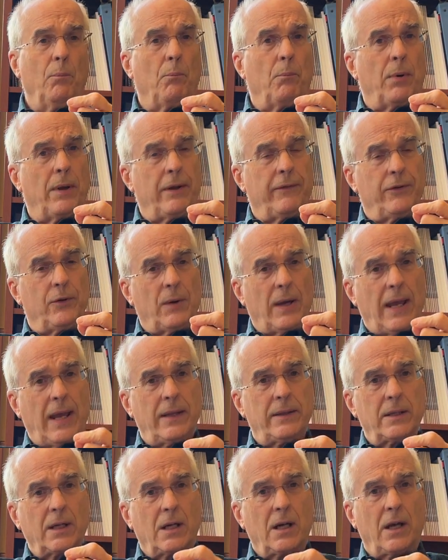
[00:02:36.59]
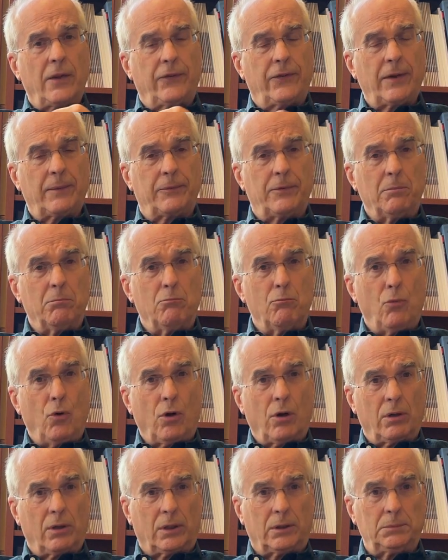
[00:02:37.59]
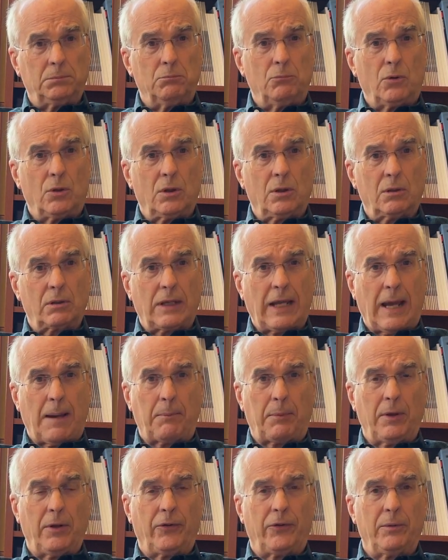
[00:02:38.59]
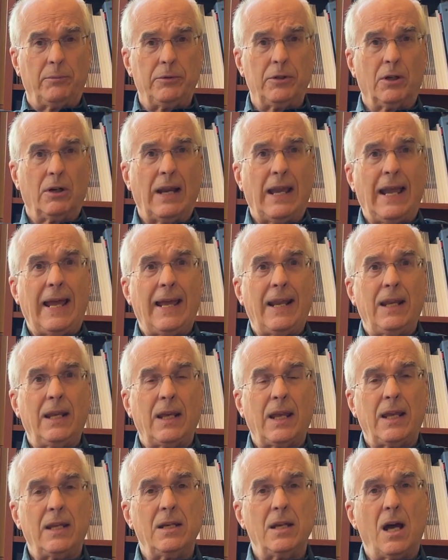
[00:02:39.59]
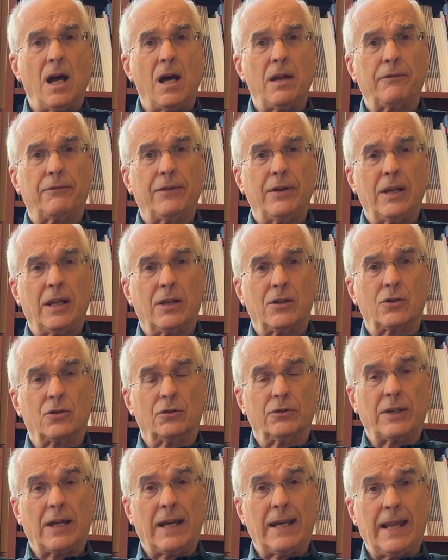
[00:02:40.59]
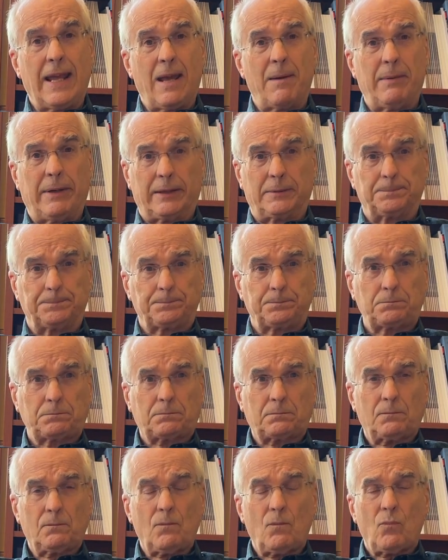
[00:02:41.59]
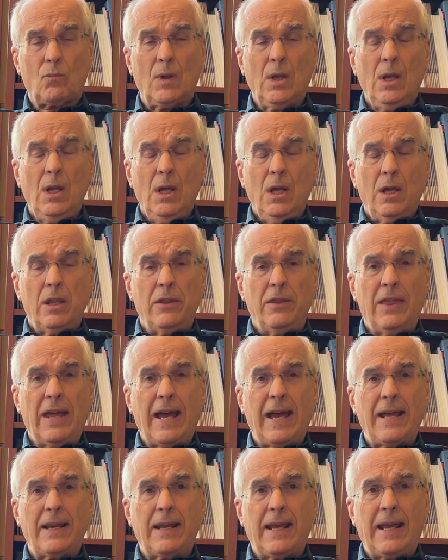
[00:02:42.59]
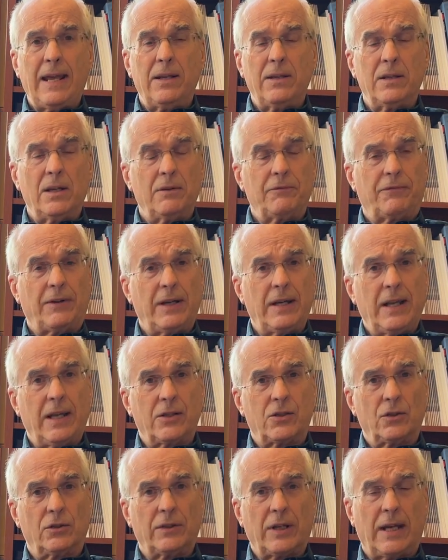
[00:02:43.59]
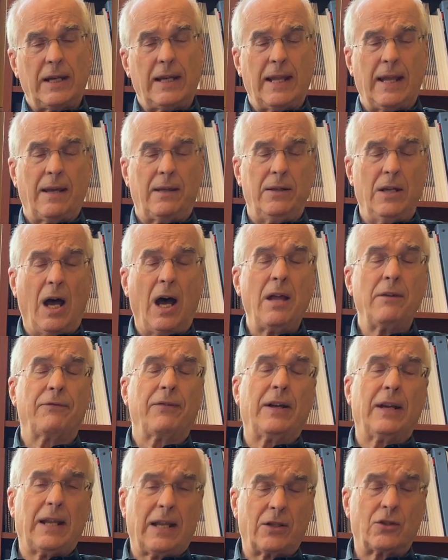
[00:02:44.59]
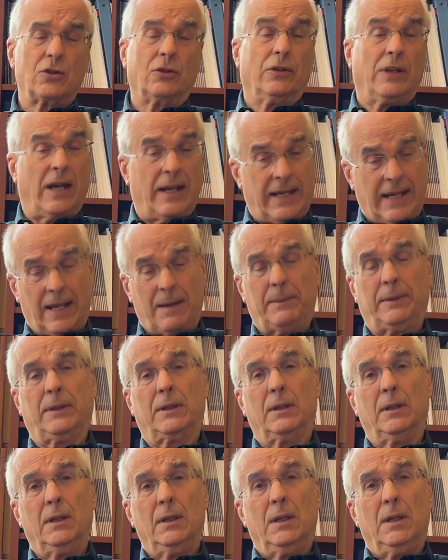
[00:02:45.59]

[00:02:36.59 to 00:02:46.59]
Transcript: But if you add the concept of moral capitalism, you're adding a non-financial dynamic. That non-financial dynamic,